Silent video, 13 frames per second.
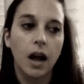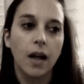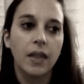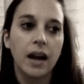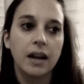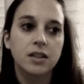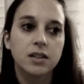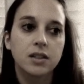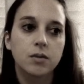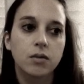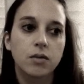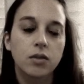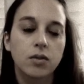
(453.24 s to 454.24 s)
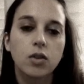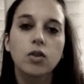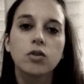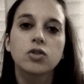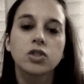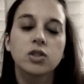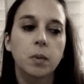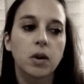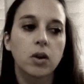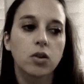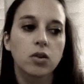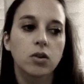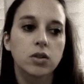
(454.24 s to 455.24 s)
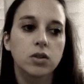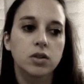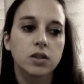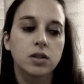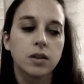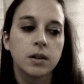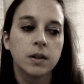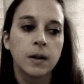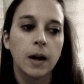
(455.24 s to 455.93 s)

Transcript: And that's not just because